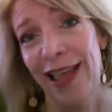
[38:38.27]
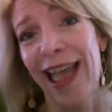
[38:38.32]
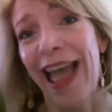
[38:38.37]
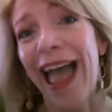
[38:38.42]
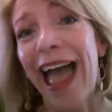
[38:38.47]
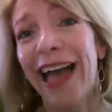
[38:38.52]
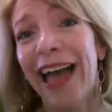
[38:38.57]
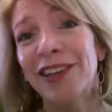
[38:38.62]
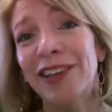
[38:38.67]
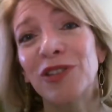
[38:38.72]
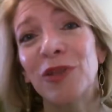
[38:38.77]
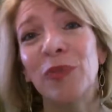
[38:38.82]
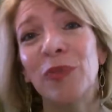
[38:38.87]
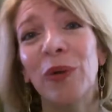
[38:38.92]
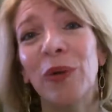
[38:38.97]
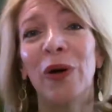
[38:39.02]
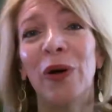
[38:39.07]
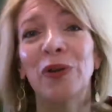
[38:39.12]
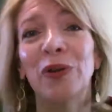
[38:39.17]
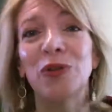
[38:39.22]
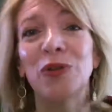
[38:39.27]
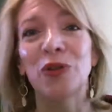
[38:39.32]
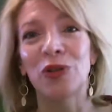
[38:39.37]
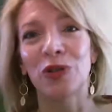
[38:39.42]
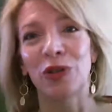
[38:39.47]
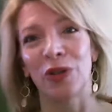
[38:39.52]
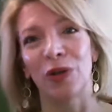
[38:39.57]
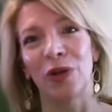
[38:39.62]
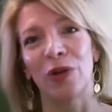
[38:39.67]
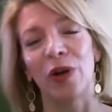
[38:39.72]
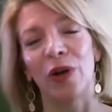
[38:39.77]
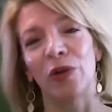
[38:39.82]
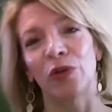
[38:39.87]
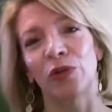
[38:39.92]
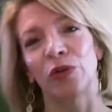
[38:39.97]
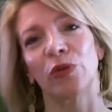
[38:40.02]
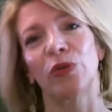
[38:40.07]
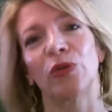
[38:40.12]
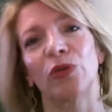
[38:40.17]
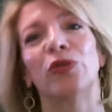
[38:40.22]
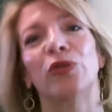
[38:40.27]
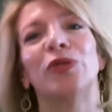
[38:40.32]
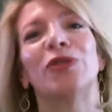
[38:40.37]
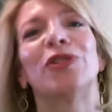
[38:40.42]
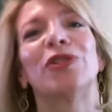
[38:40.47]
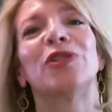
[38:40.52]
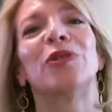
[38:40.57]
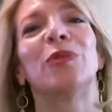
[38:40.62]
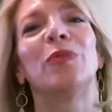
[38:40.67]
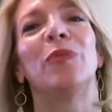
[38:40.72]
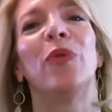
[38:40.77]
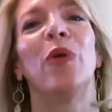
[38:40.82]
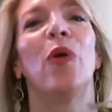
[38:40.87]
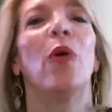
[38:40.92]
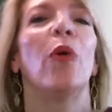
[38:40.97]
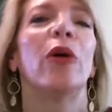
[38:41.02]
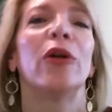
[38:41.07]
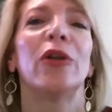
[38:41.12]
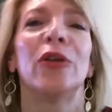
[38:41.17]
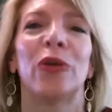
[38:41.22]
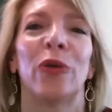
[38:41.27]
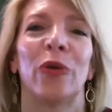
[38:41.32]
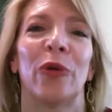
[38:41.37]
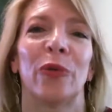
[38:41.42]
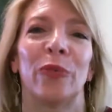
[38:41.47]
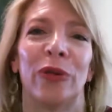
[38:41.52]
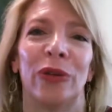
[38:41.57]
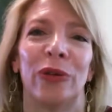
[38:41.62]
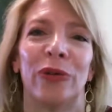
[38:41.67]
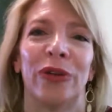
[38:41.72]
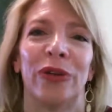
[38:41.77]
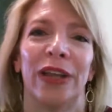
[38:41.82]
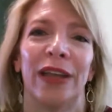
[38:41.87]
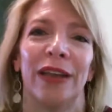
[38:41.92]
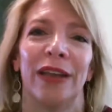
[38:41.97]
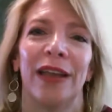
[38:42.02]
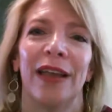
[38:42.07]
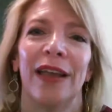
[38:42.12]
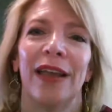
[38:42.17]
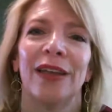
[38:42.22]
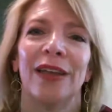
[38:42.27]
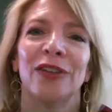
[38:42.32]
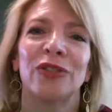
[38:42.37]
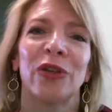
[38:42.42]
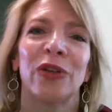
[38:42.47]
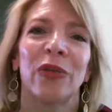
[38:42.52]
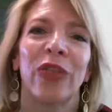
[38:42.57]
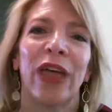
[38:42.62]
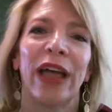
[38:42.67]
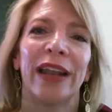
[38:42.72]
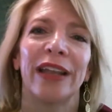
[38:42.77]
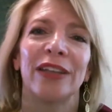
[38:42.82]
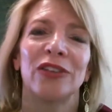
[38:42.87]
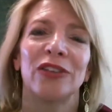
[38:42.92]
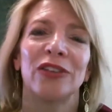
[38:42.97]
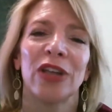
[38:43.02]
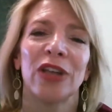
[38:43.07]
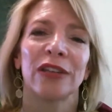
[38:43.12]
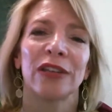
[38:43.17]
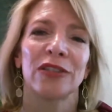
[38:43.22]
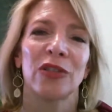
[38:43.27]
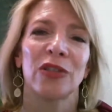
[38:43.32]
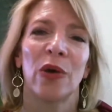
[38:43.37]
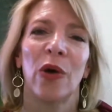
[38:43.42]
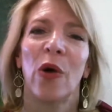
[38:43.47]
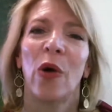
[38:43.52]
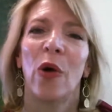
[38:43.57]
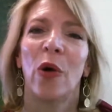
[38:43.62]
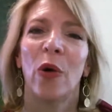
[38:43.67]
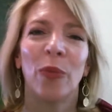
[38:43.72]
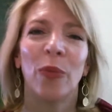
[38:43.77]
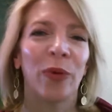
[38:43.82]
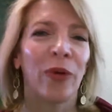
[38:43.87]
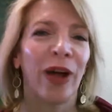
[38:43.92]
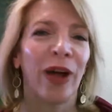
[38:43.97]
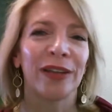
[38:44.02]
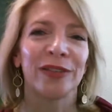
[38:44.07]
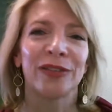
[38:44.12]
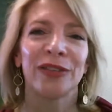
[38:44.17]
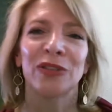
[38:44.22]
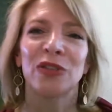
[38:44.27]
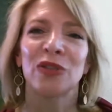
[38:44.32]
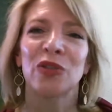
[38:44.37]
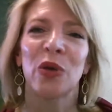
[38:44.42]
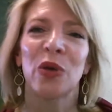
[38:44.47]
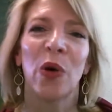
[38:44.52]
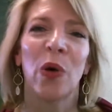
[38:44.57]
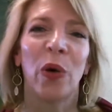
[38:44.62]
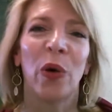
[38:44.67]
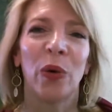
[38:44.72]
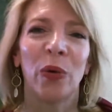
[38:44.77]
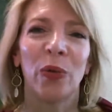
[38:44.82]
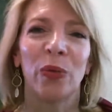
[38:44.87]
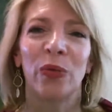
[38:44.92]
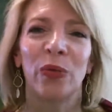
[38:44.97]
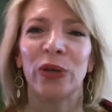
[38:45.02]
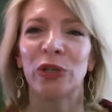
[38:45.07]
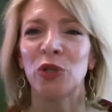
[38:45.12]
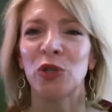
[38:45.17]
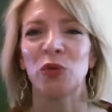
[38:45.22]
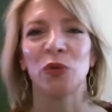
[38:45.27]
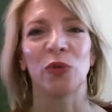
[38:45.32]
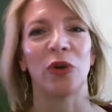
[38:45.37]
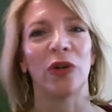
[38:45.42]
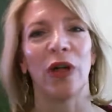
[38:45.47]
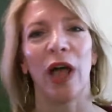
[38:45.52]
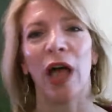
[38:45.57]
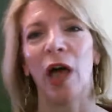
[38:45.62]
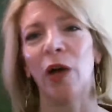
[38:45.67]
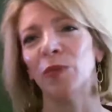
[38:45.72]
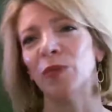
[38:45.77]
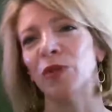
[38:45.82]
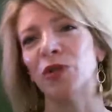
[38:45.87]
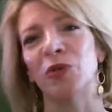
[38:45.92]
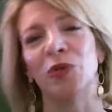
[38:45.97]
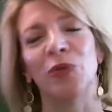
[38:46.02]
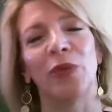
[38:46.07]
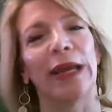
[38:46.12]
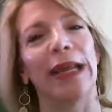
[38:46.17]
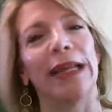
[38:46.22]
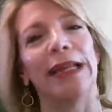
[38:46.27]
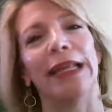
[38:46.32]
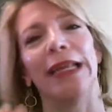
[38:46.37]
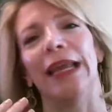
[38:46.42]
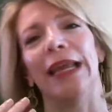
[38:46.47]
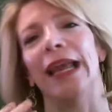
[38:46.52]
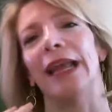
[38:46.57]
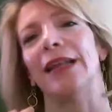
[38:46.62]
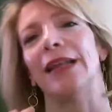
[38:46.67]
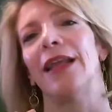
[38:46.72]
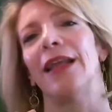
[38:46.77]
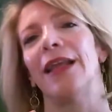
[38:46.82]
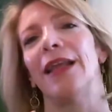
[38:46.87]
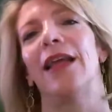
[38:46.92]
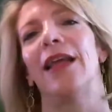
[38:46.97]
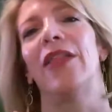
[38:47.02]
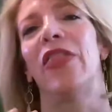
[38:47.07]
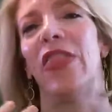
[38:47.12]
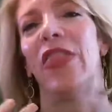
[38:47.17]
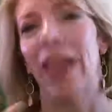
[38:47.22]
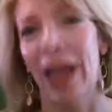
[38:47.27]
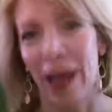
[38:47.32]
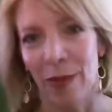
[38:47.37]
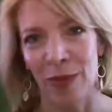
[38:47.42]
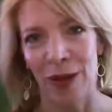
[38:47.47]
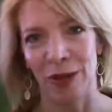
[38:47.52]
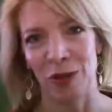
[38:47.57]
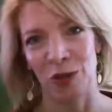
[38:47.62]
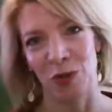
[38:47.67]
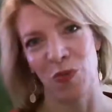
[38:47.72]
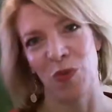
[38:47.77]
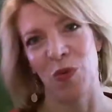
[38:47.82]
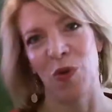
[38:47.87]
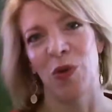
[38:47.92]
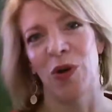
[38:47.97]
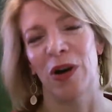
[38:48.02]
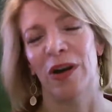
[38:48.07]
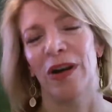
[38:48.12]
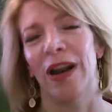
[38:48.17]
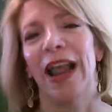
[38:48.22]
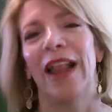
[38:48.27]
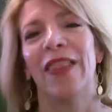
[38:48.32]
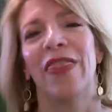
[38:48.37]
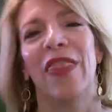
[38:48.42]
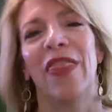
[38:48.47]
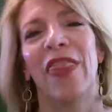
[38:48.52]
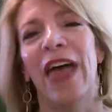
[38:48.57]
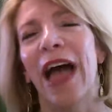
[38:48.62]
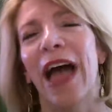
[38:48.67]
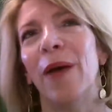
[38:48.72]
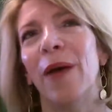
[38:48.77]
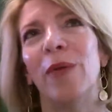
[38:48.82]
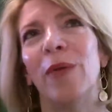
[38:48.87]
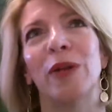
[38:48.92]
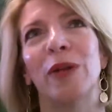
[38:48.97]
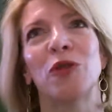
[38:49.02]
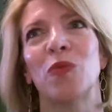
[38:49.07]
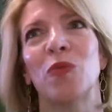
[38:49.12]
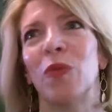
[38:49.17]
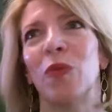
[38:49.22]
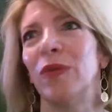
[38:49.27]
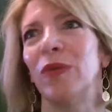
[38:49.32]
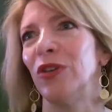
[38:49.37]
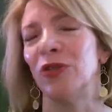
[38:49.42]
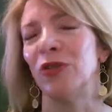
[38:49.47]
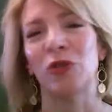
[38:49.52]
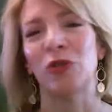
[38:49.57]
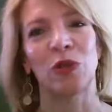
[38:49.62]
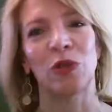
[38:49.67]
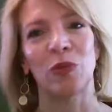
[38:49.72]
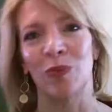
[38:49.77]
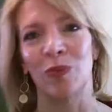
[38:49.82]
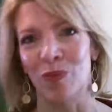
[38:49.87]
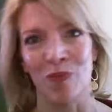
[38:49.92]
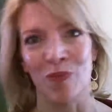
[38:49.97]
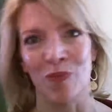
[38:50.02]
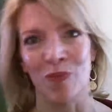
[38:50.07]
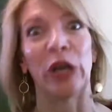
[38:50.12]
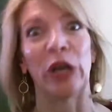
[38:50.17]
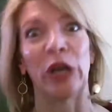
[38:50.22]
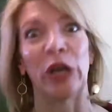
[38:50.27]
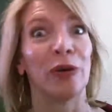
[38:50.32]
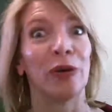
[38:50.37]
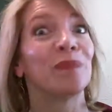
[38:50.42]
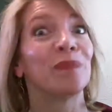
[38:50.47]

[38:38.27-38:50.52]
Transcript: as opposed to a tool to support your beauty, so that it's just the whole process, the whole ritual helps you radiate that much more and that much bigger.